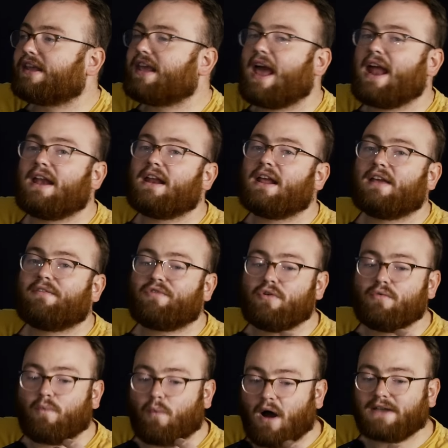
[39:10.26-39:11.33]
again, if
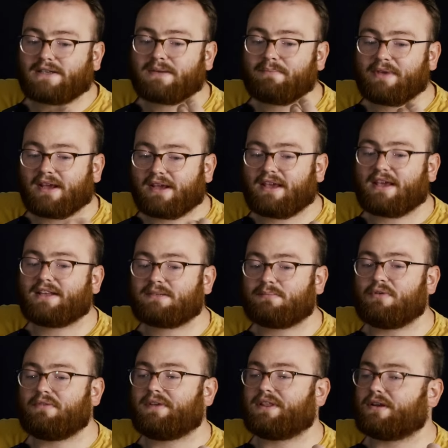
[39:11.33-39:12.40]
you want to be a kid's
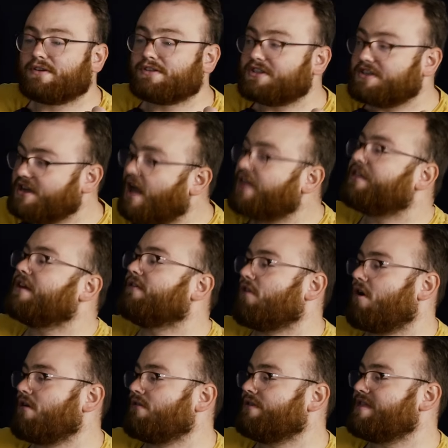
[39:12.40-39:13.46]
movie, there's nothing
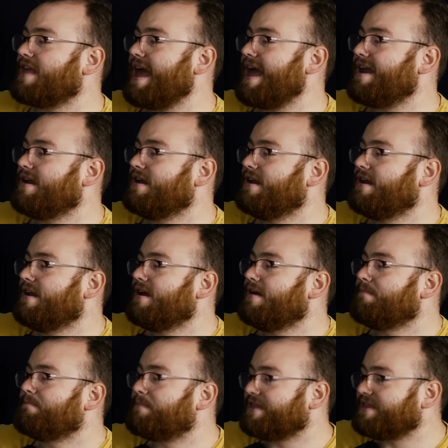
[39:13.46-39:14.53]
wrong with that.
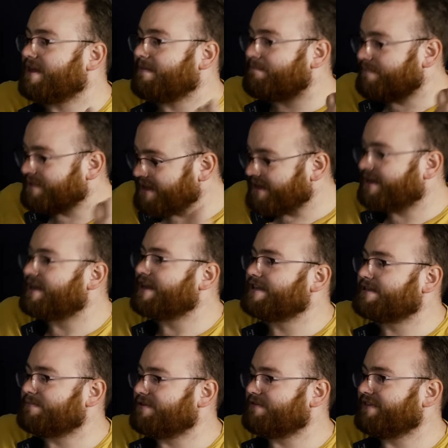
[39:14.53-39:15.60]
But then be a
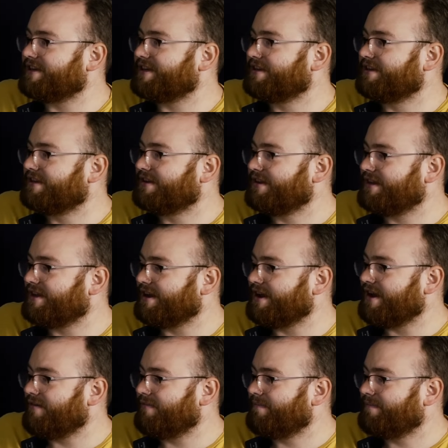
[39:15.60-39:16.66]
kid's movie, you
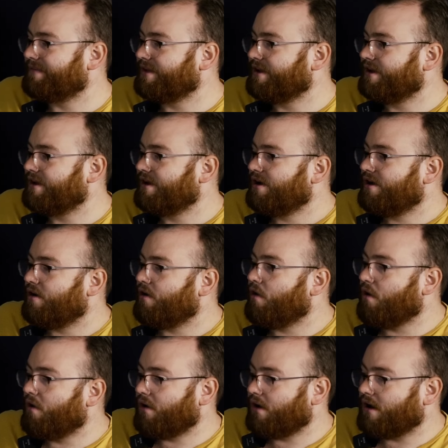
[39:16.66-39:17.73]
know? Right.
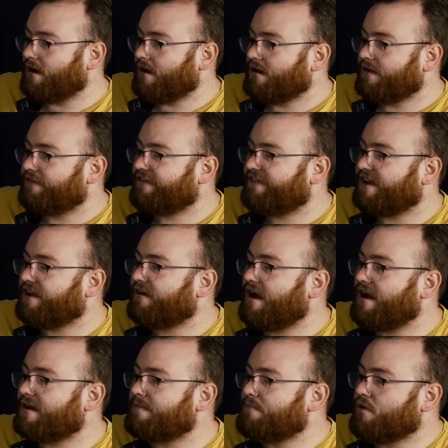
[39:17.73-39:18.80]
Or figure
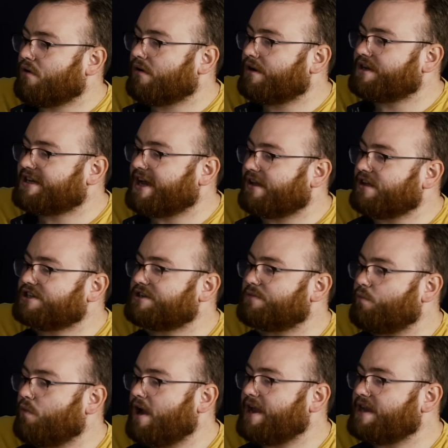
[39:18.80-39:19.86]
out a more
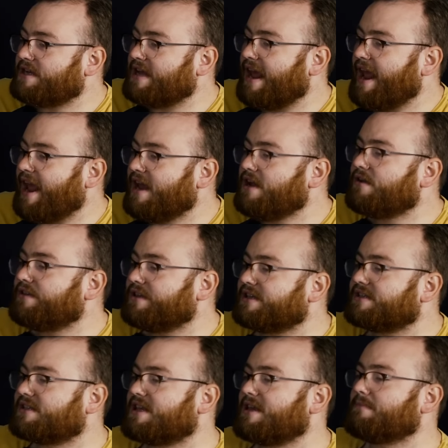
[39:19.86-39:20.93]
intelligent way to handle
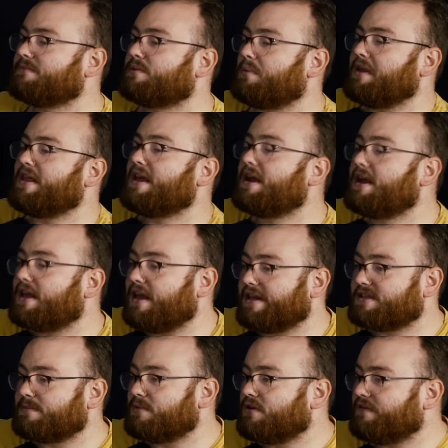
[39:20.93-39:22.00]
these themes within a
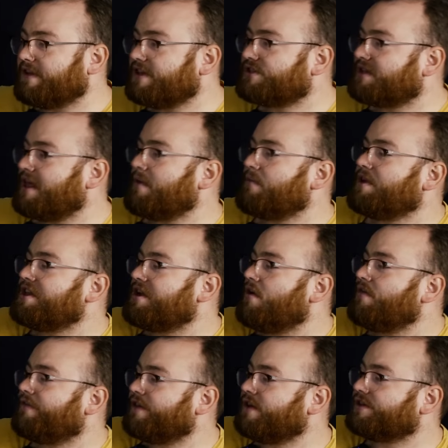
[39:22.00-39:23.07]
kid's movie so that we
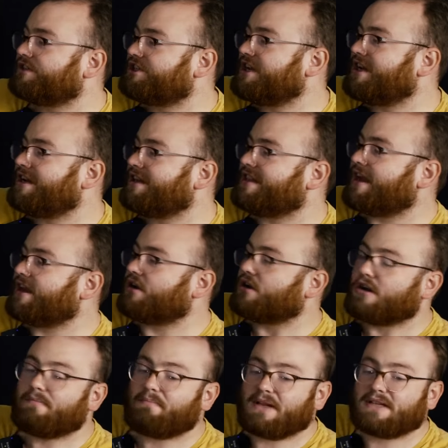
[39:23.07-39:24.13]
don't feel cheated that it
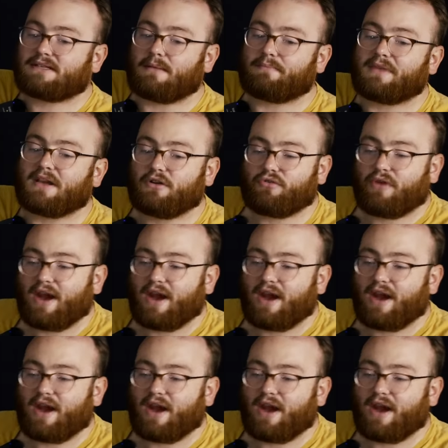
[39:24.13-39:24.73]
could have been something